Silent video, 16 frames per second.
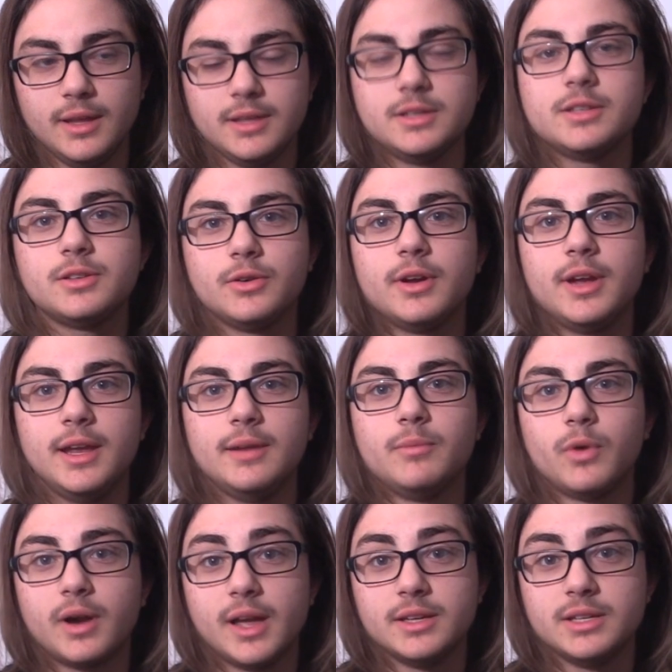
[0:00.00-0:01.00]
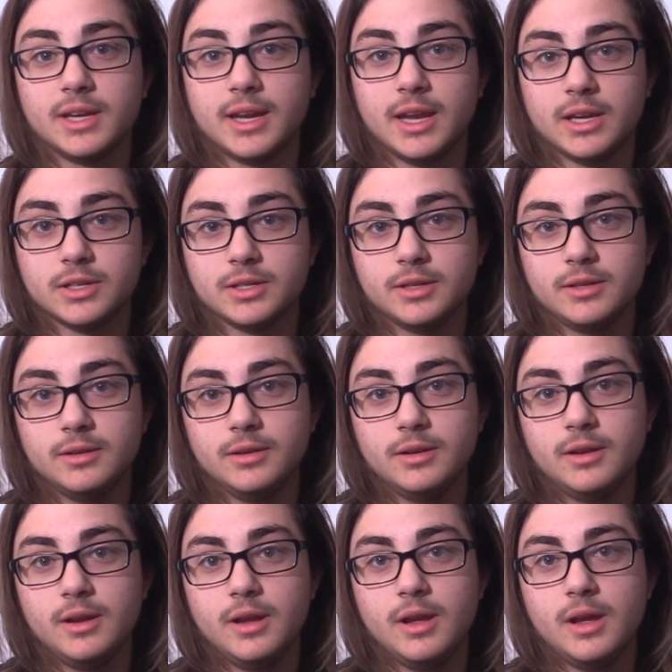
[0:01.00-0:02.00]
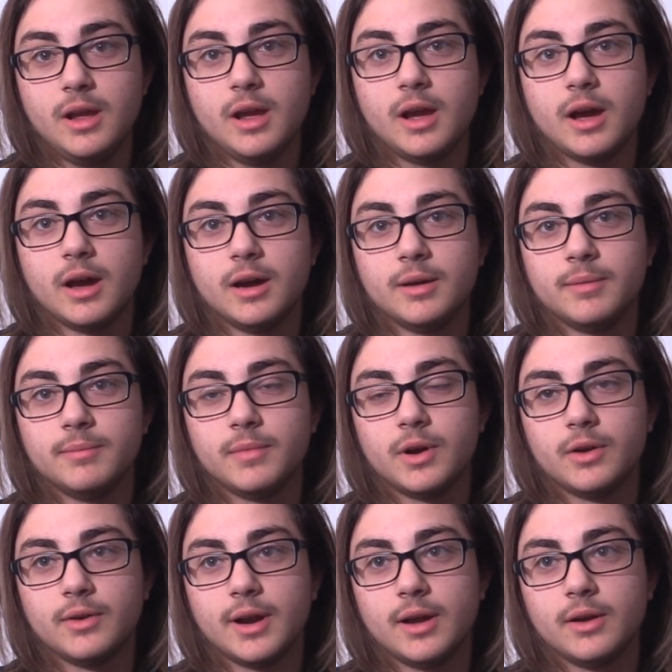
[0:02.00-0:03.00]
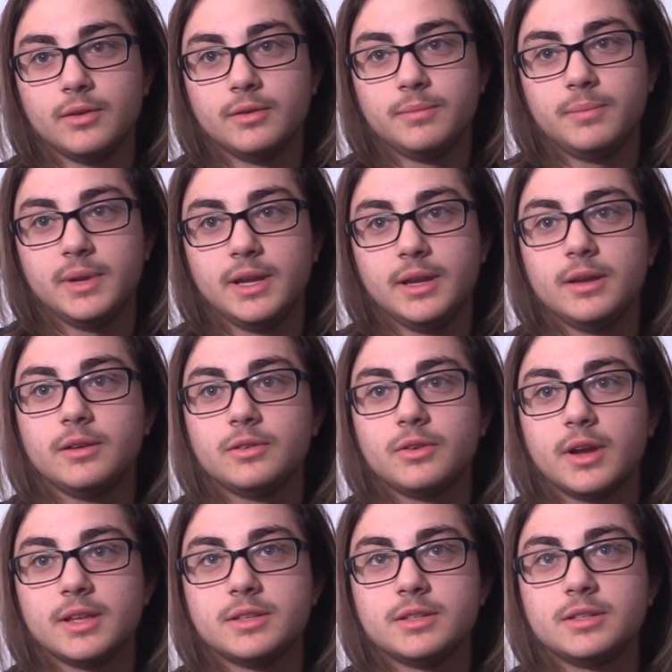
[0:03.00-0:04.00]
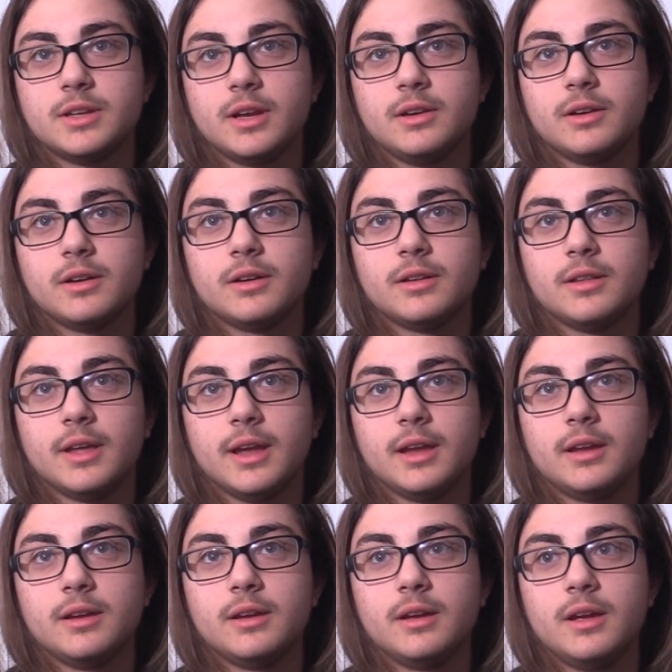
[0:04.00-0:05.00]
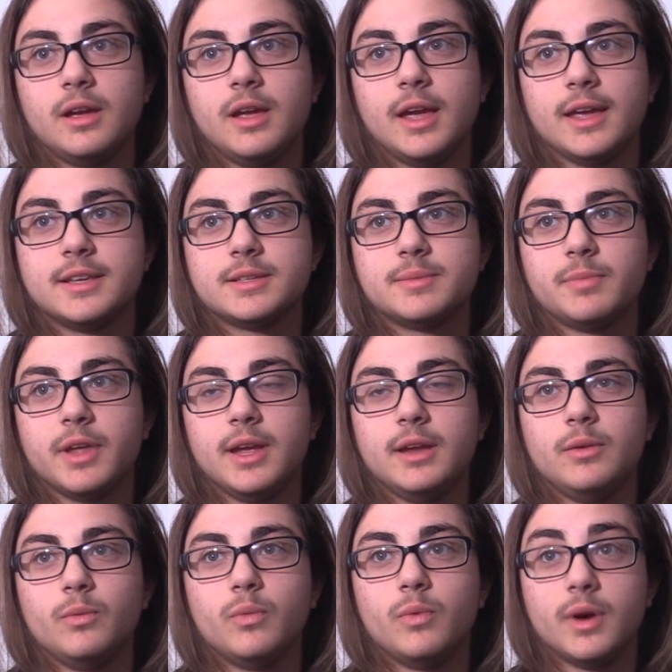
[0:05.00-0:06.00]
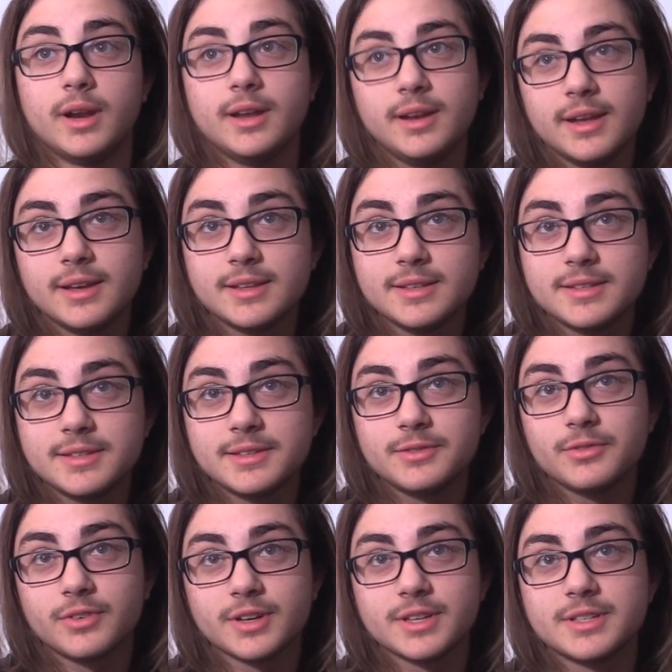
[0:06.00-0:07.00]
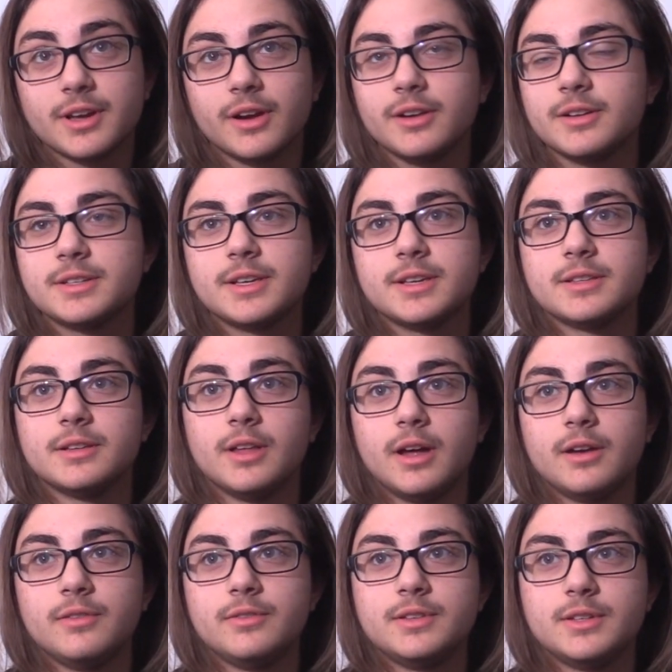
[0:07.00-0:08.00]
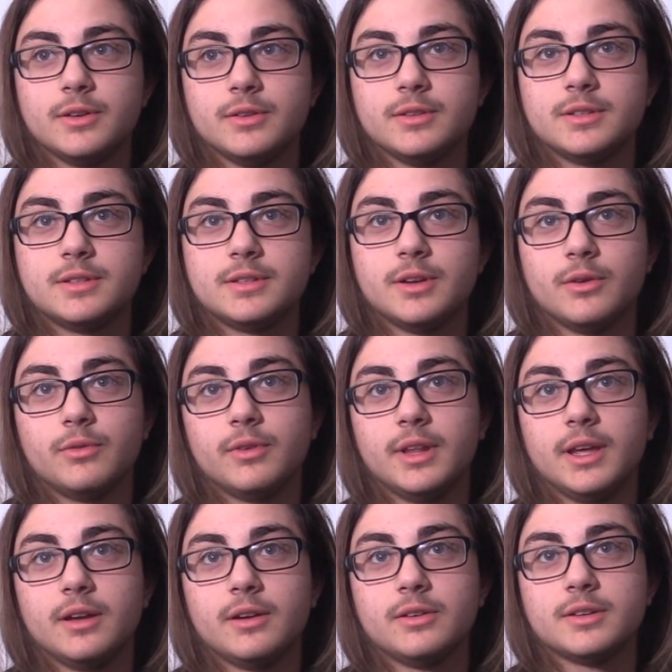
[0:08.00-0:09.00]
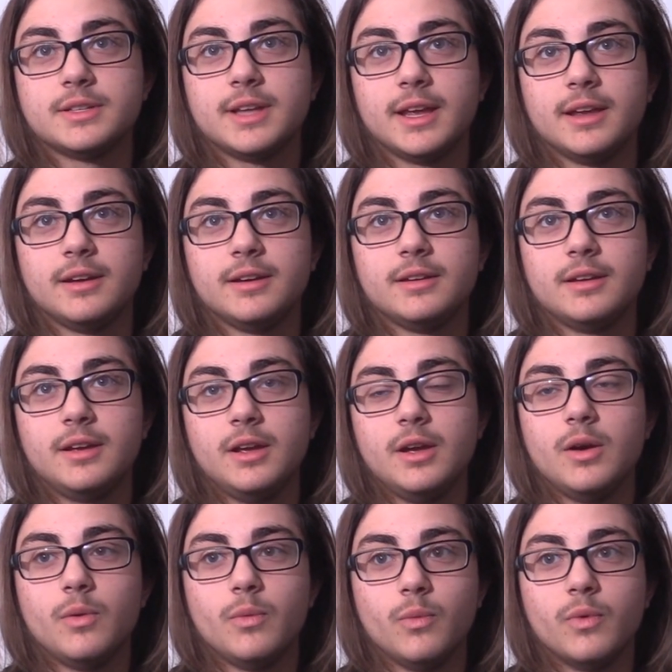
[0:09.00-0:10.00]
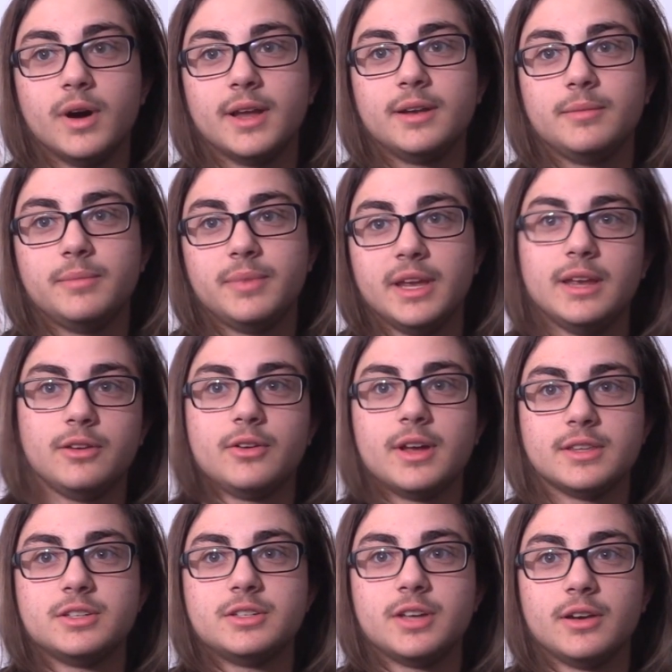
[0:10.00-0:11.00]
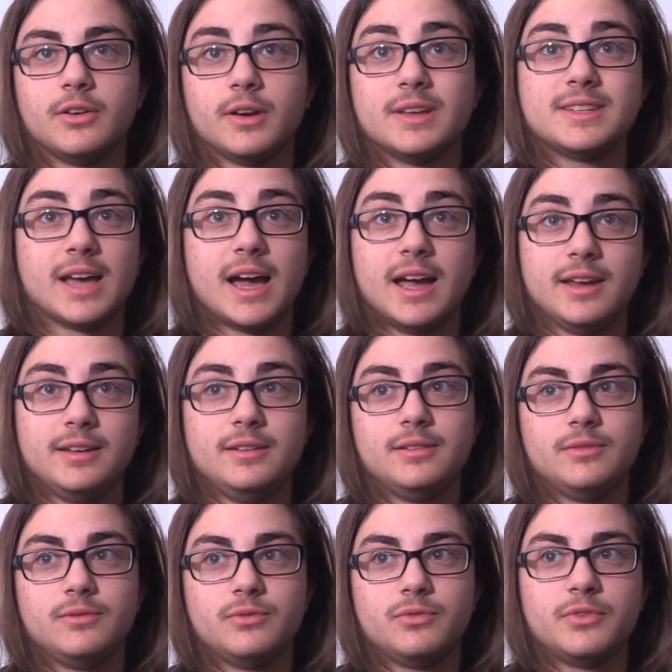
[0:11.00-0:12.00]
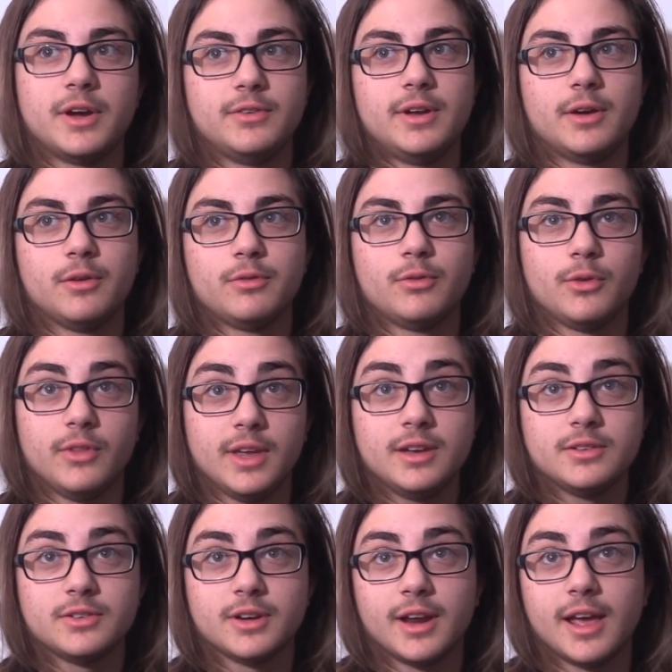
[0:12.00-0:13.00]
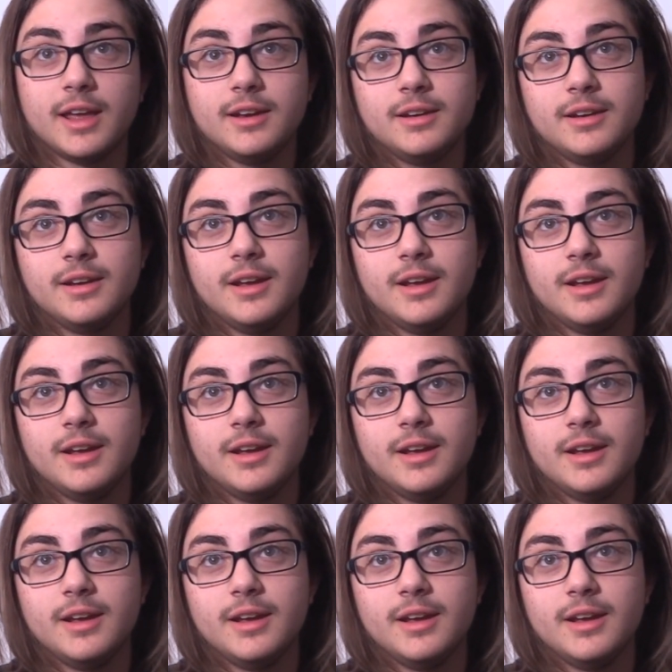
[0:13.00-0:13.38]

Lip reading: just create more education around being transgender, explain what it is, for starters, because a lot of students don't really understand what being transgender is. I found out through the internet,